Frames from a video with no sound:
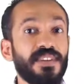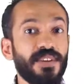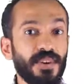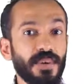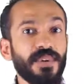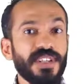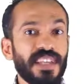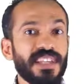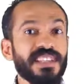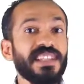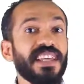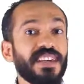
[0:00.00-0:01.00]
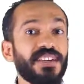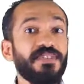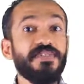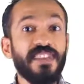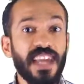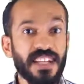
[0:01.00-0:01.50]
lowercase letter
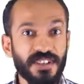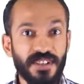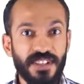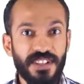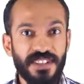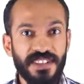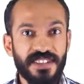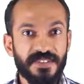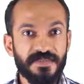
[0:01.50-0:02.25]
flashcards.